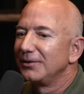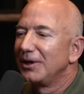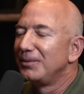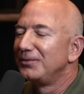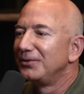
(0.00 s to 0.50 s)

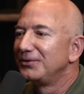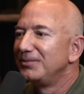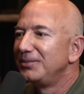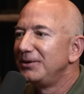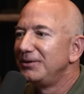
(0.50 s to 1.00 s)
helpful
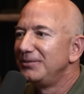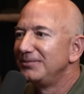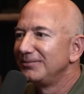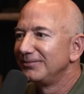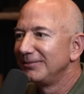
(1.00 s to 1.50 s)
to be
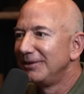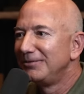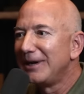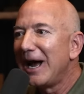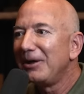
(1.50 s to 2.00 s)

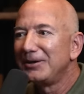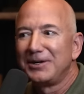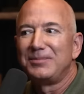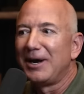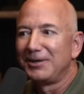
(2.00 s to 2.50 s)
in
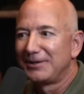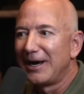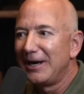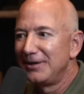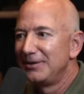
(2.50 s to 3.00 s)
reality about
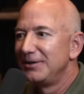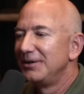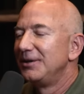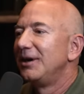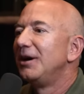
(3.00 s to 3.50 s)
that.
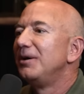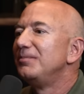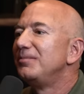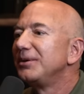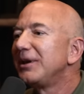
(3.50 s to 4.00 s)

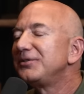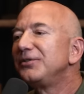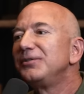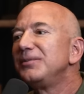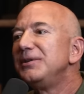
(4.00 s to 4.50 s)
But that
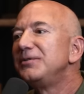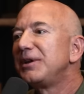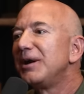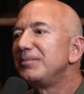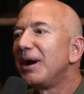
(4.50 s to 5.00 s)
doesn't mean you
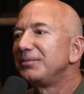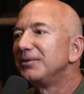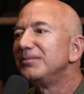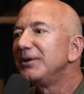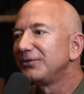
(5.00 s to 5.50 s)
can't be
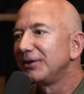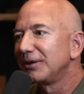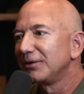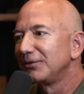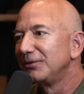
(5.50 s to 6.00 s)

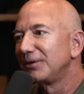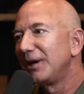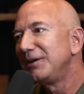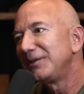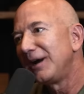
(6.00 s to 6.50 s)
optimistic. So you
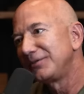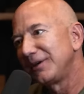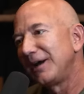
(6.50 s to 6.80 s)
kind of have to